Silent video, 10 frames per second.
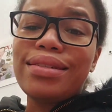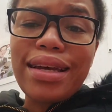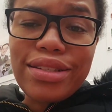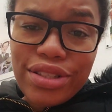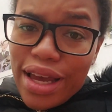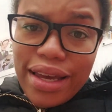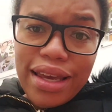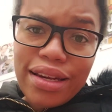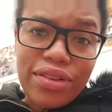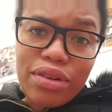Shake
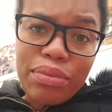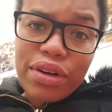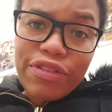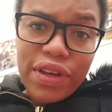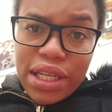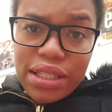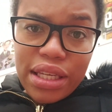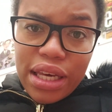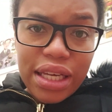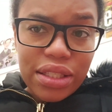Shack ain't nothing but a
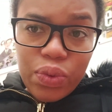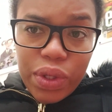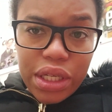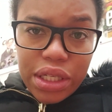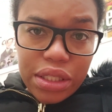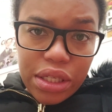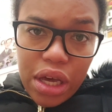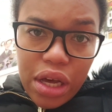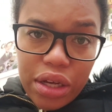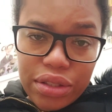fancy ass Wendy's,
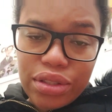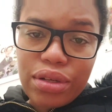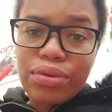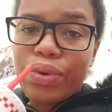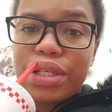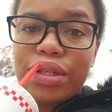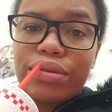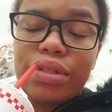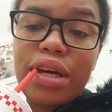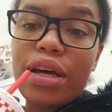y'all. Don't waste
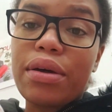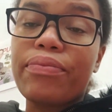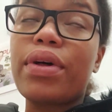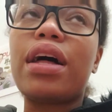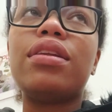your time.